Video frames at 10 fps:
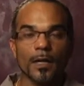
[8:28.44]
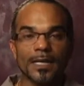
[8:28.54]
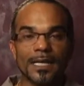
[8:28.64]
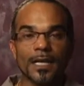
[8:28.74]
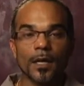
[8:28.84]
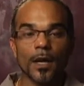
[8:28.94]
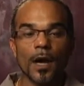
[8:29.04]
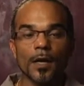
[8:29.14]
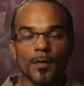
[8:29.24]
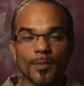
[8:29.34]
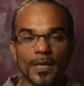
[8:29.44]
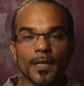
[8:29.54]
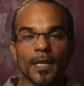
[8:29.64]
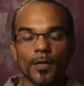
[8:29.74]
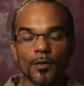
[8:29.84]
getting caught up in
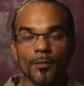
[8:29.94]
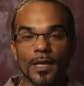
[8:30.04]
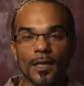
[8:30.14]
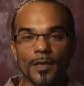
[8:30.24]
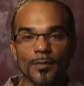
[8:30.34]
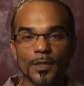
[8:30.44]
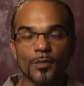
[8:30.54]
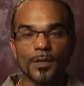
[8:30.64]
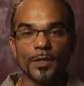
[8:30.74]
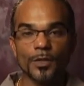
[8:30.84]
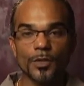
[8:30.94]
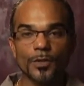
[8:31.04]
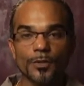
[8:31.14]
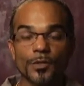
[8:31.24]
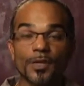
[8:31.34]
the intermingling between the
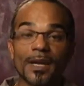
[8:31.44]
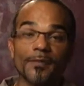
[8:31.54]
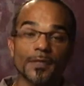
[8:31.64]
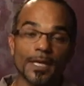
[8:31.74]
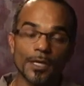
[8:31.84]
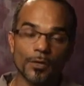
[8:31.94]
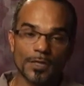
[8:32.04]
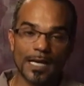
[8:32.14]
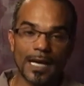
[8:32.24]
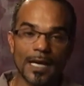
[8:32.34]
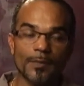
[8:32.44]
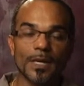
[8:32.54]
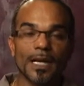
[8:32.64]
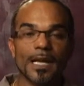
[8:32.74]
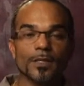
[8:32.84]
two. So you have to take your time, and
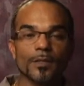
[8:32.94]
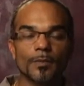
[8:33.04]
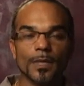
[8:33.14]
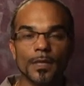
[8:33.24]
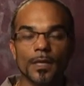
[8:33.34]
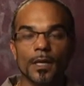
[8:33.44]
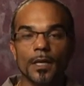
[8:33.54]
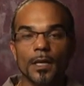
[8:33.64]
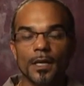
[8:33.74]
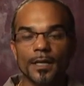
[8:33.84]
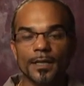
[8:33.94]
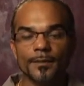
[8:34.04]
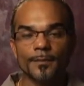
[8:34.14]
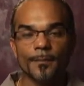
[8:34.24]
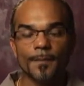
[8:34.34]
it has to be
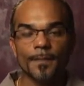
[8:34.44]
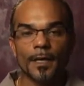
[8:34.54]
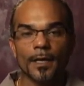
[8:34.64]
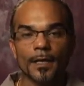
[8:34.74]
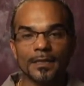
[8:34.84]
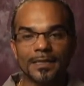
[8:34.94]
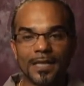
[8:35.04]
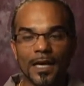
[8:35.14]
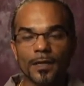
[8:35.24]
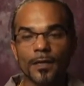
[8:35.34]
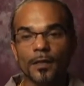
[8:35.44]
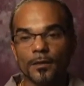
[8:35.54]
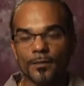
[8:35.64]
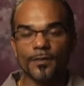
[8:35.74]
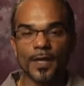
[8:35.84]
done
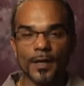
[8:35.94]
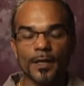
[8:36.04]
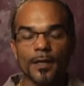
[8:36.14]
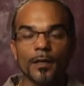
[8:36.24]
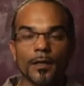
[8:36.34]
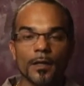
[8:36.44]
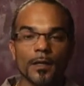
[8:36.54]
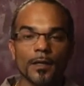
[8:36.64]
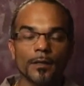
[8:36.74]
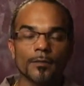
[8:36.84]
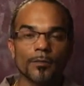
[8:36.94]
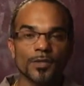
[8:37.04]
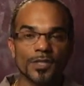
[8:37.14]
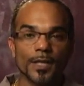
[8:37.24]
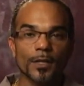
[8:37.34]
very
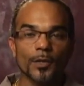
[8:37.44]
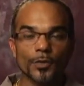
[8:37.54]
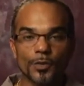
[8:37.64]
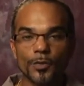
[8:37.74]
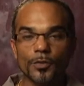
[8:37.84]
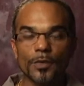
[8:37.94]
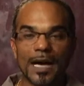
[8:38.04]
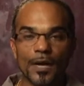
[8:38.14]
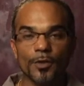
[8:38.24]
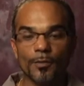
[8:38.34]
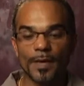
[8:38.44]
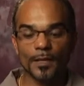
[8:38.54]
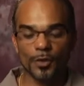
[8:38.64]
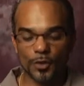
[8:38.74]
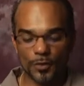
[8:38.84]
particular to how you make
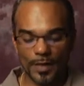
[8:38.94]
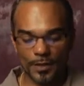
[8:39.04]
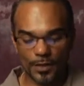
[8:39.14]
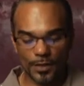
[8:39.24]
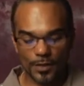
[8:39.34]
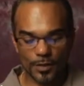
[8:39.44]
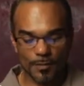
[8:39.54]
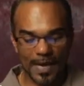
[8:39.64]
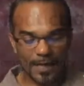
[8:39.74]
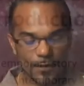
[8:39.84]
those transitions back